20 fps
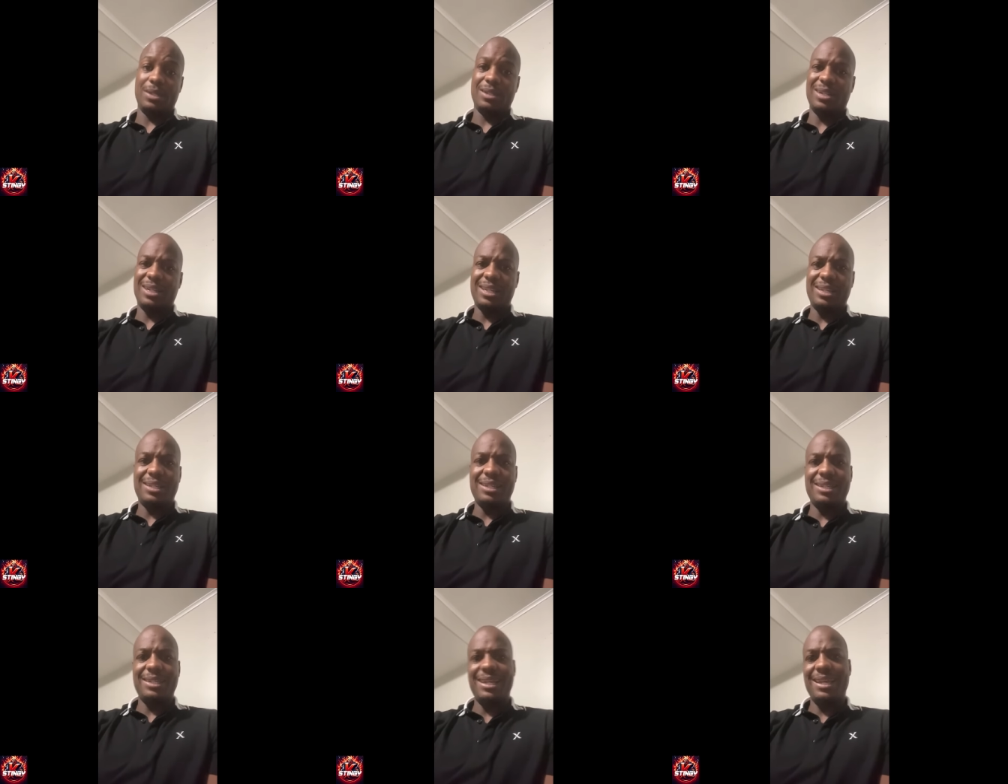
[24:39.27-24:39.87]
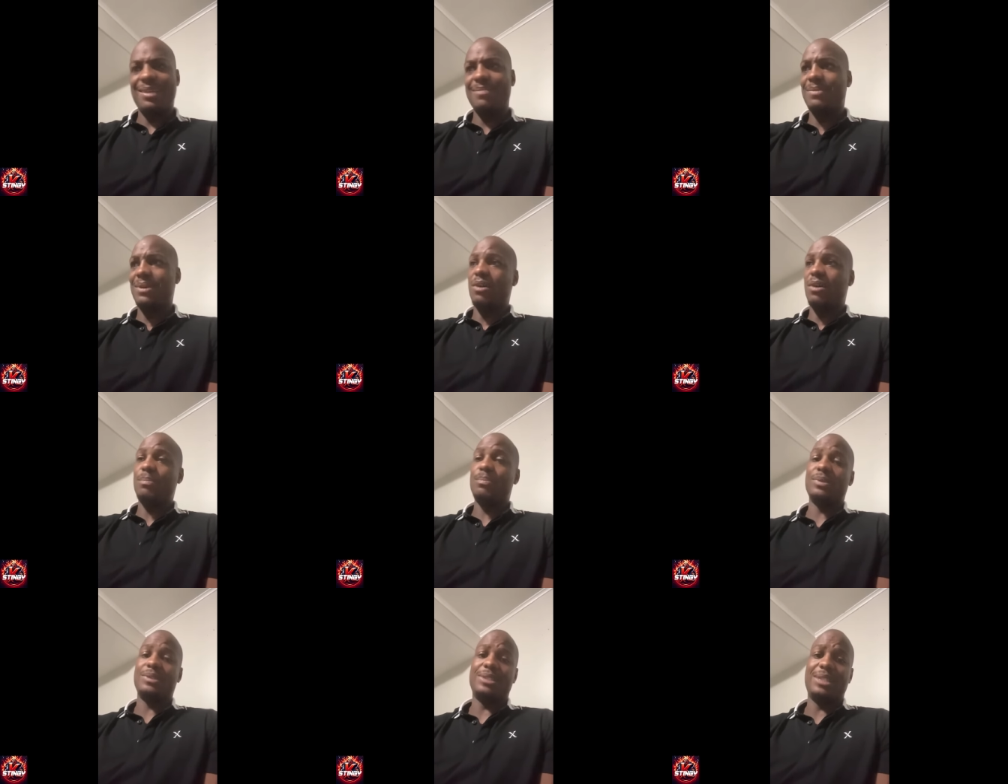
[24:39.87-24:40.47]
Other than that, man, I'm
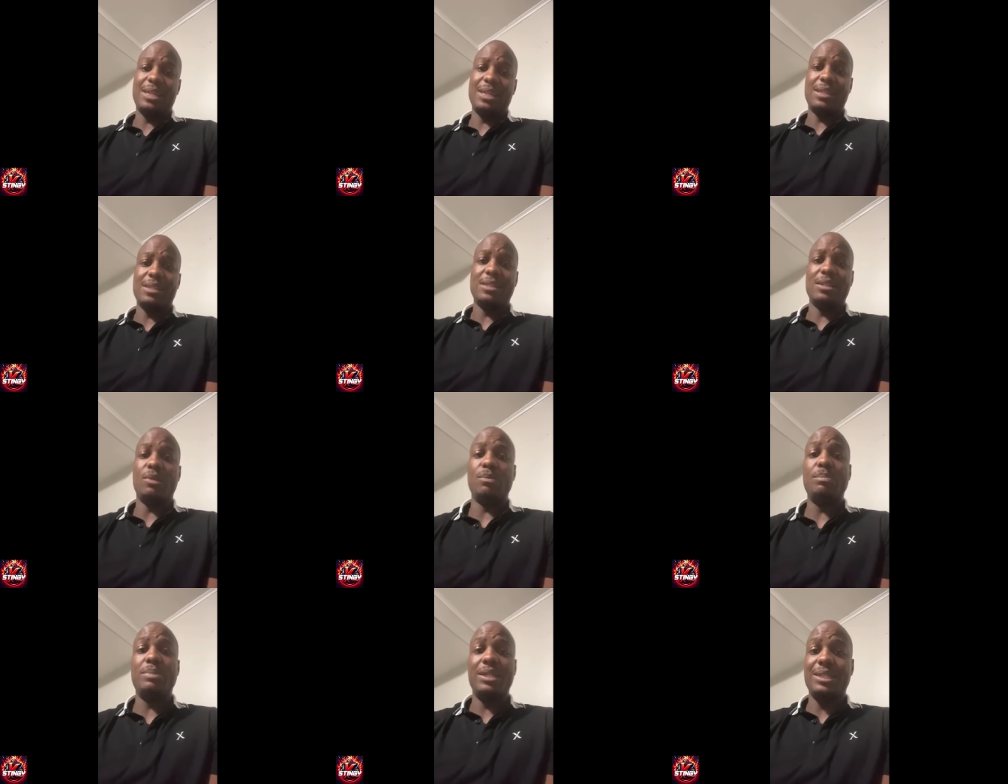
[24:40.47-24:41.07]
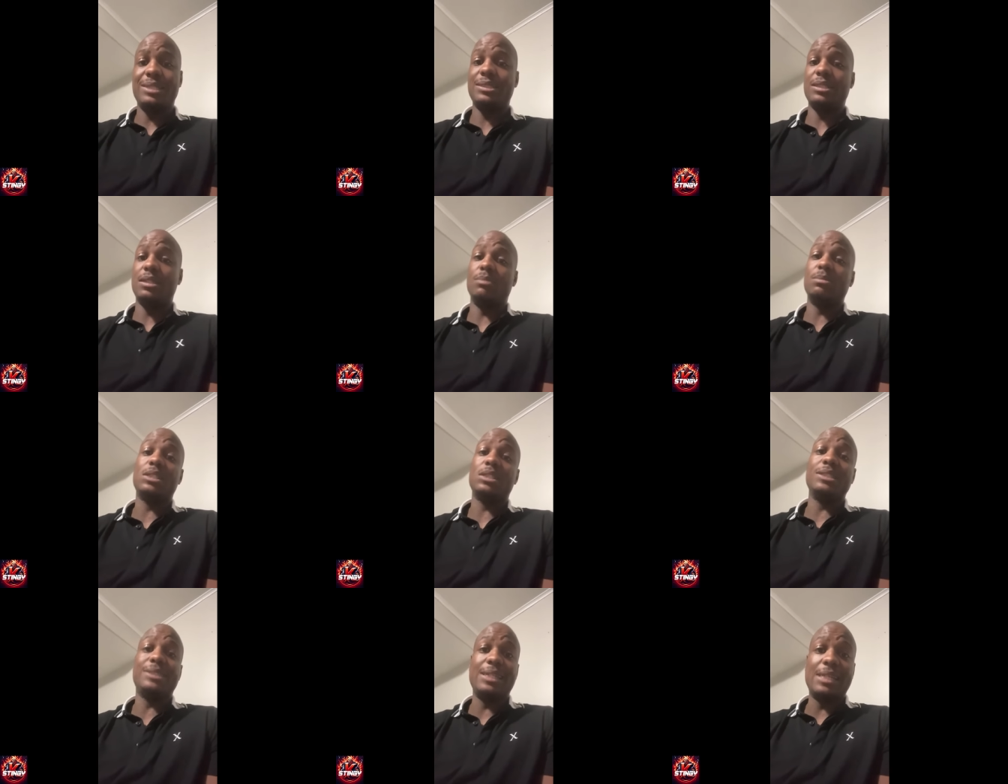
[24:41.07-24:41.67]
protected and I'm blessed and I'm
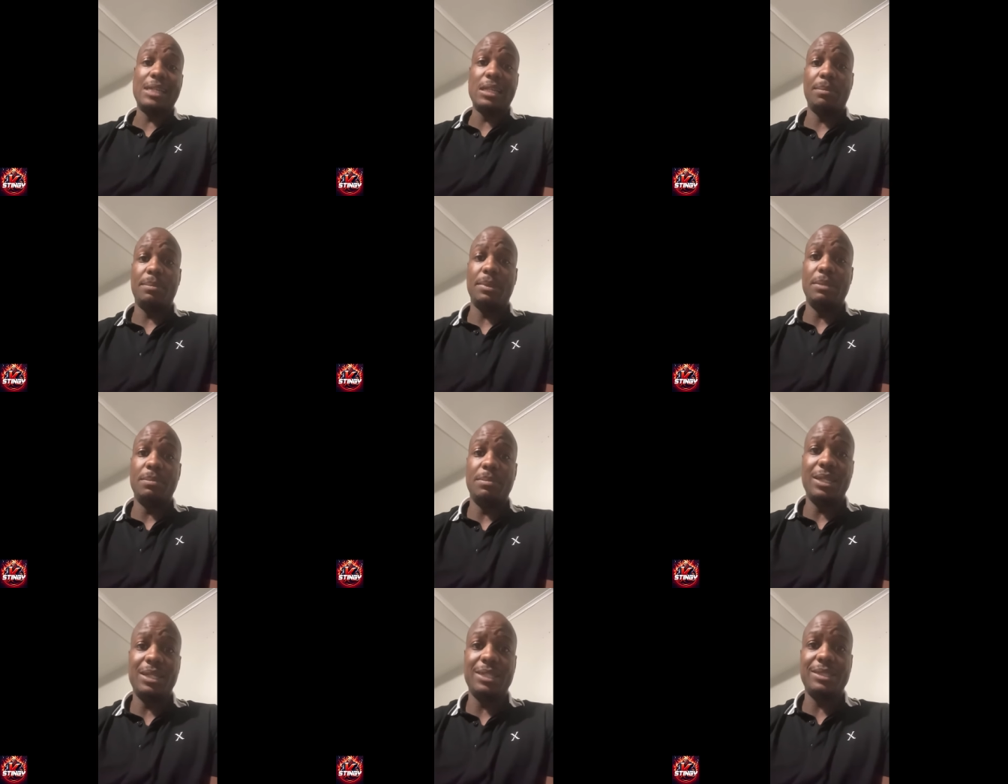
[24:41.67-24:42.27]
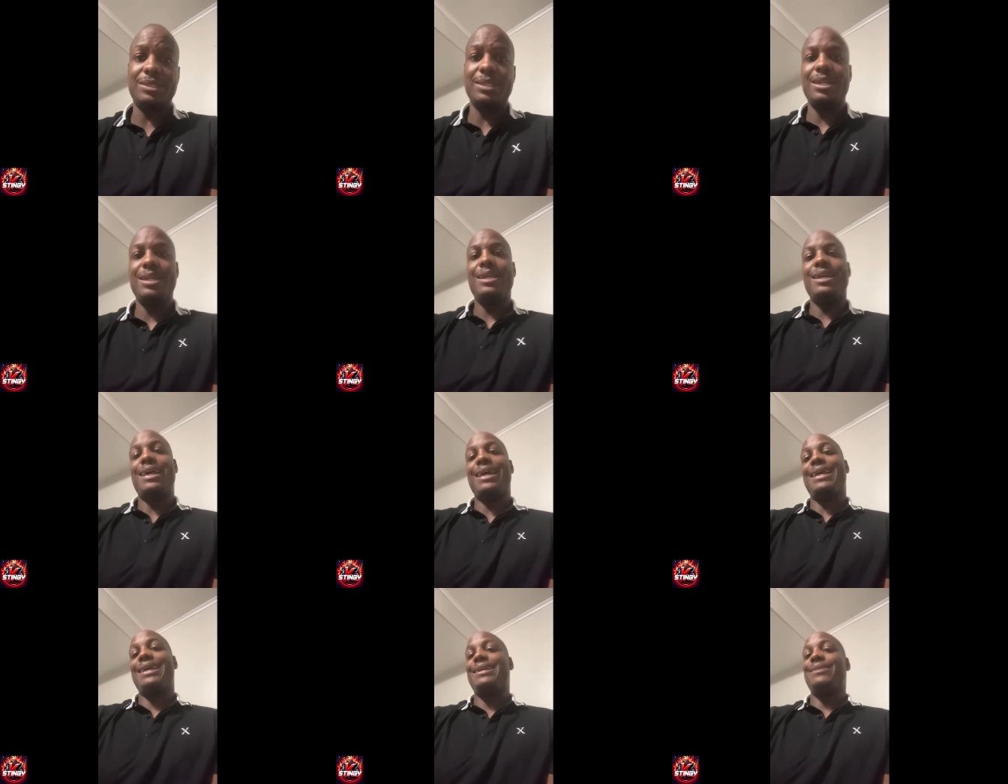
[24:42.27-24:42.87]
gonna continue to be blessed.
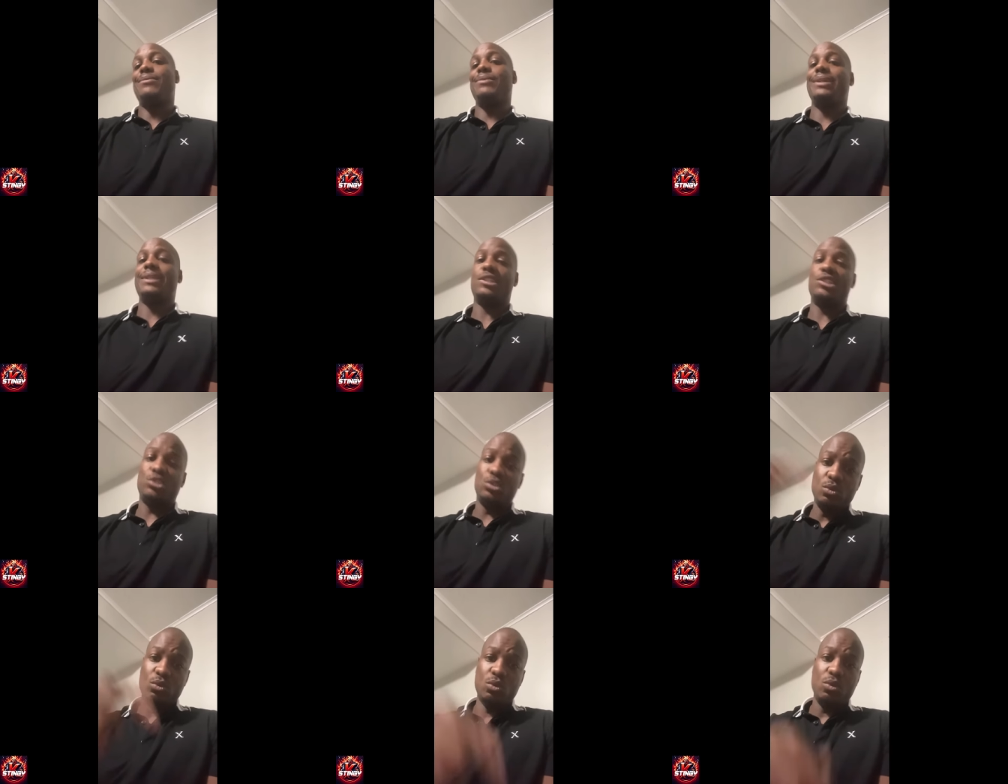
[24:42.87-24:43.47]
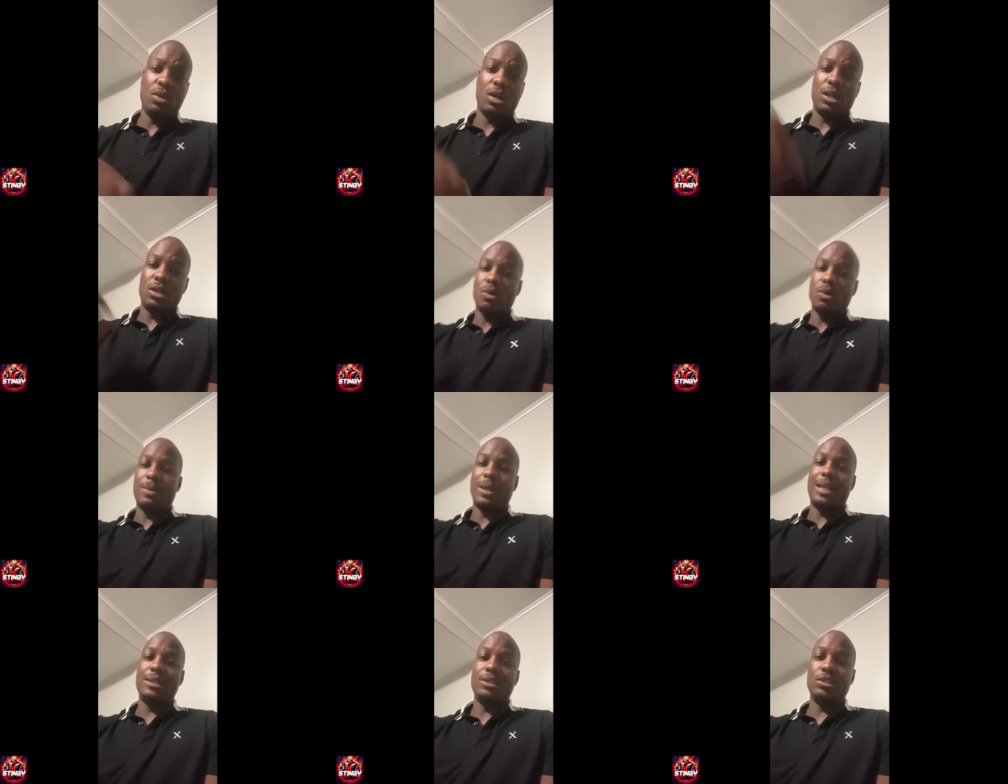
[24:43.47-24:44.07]
I ain't gonna let you or
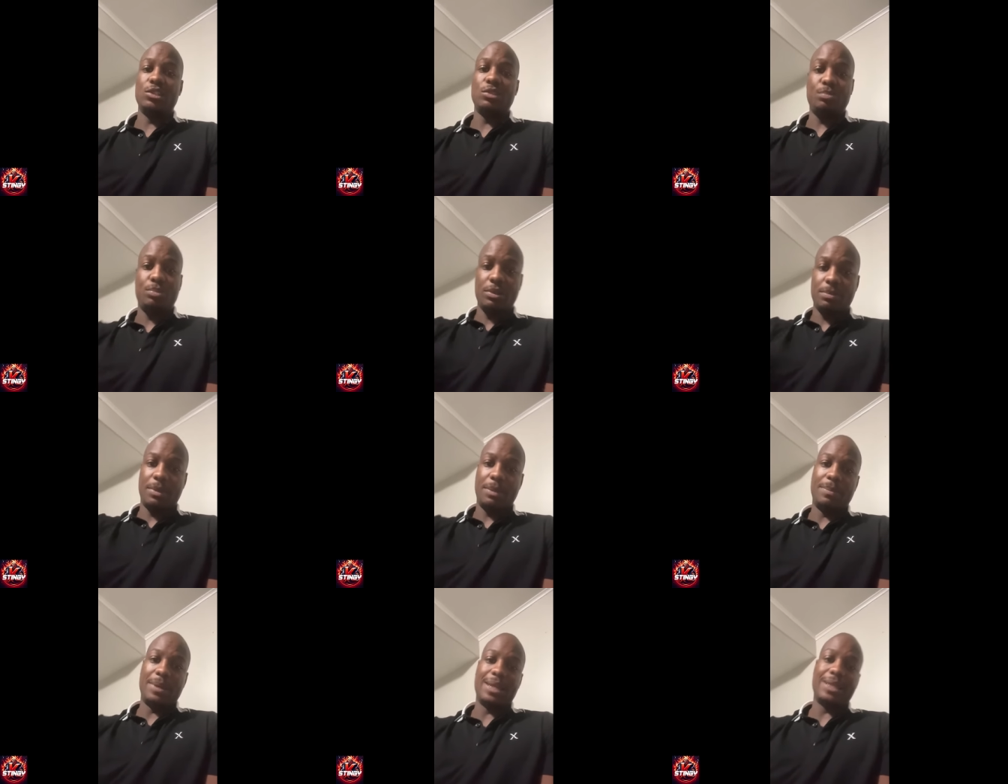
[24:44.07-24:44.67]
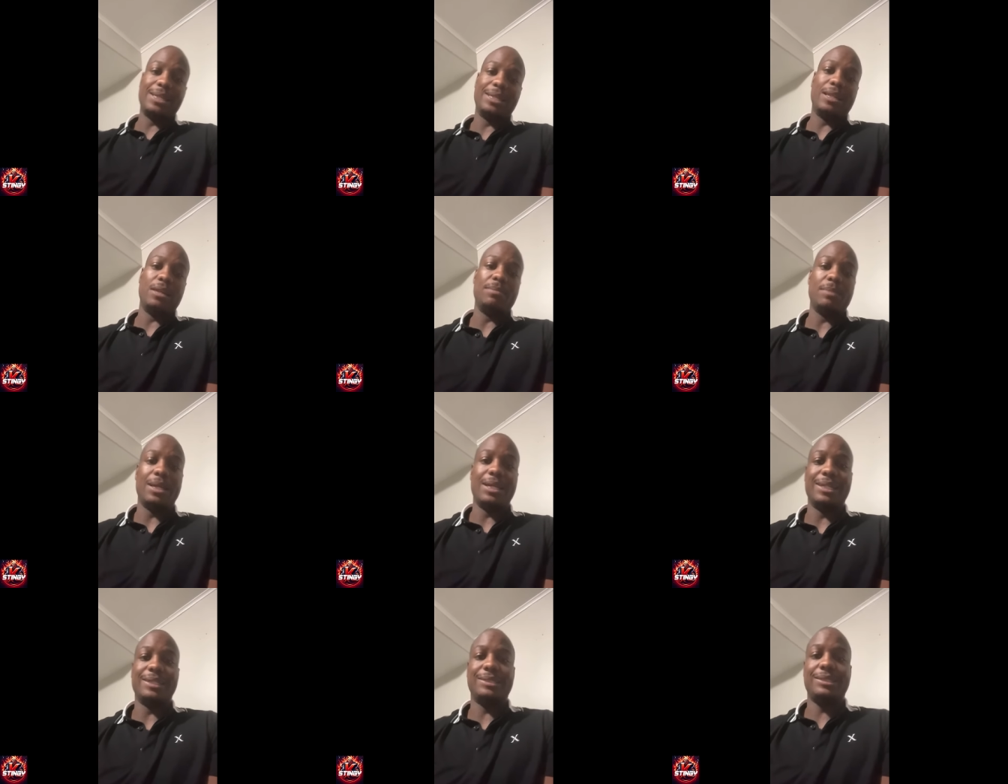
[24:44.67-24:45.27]
nobody else put me back in that
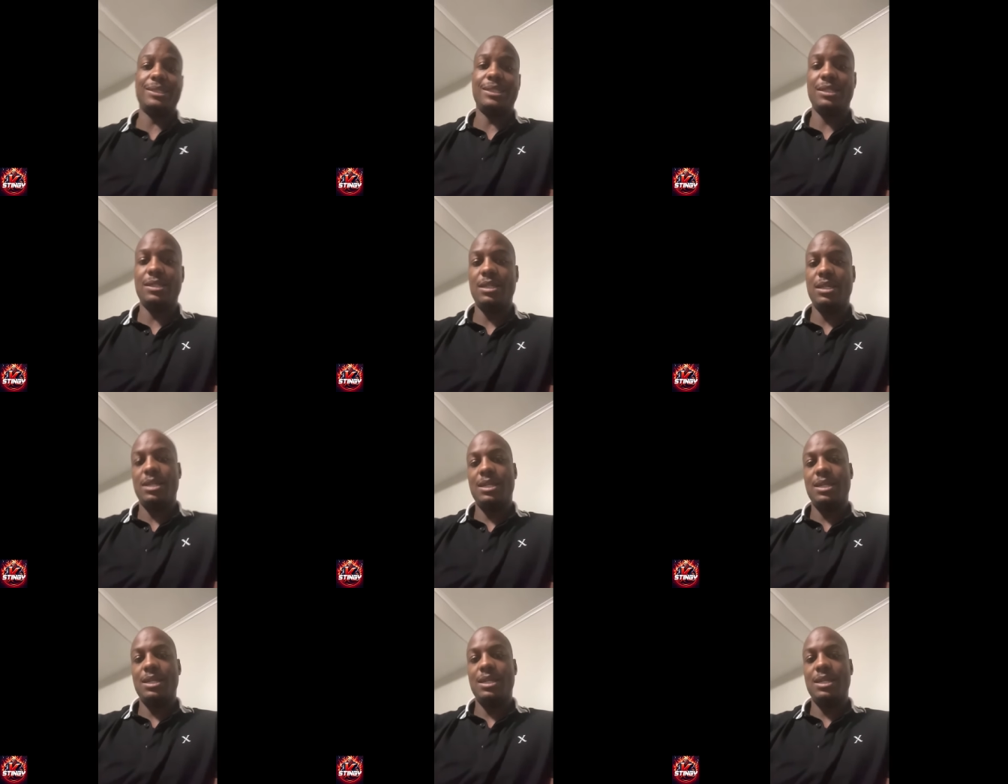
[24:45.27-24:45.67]
mindset.